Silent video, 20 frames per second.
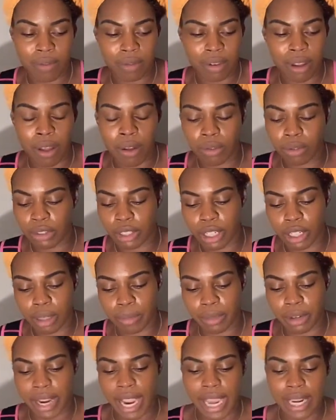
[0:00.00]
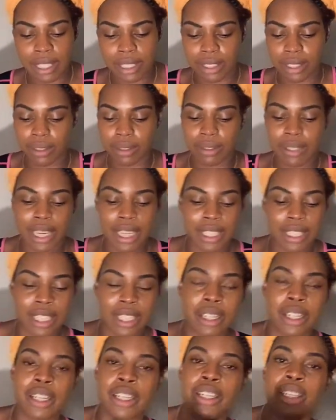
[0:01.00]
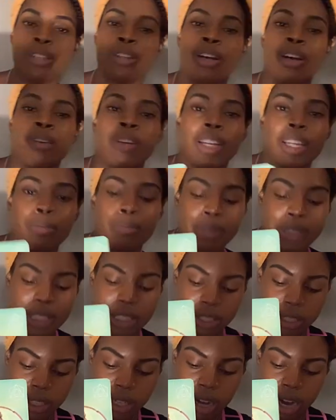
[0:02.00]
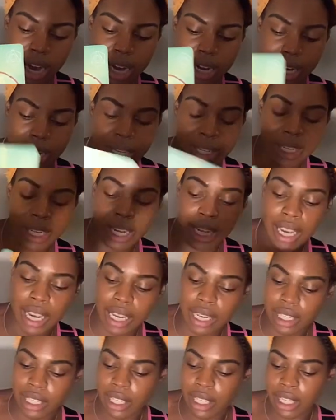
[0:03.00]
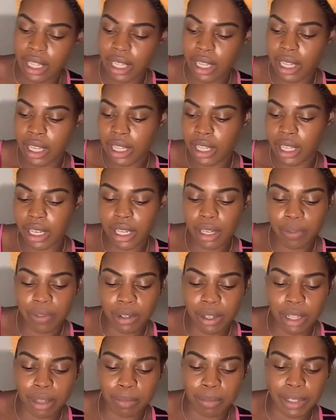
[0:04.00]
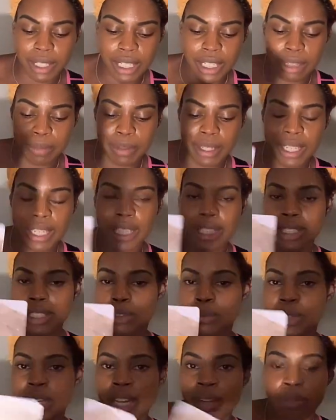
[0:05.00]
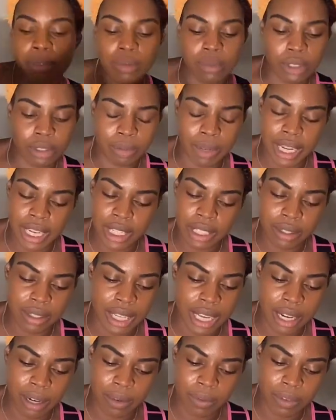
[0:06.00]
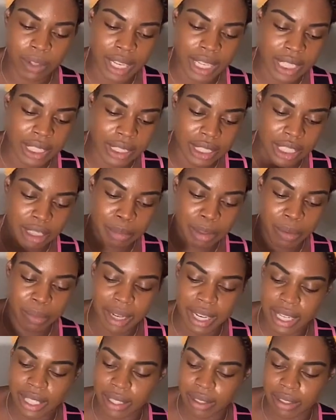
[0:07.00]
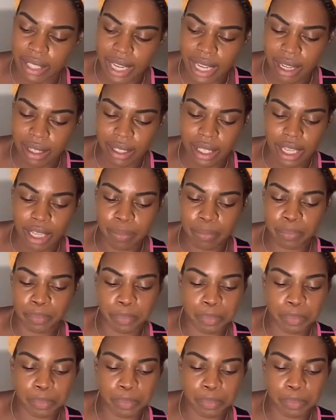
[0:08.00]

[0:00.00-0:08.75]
Long-term gratitude, and there you go, a completion card again. You're going to feel completed because whatever was weighing you down, I don't feel like it's going to be weighing you down. Yep.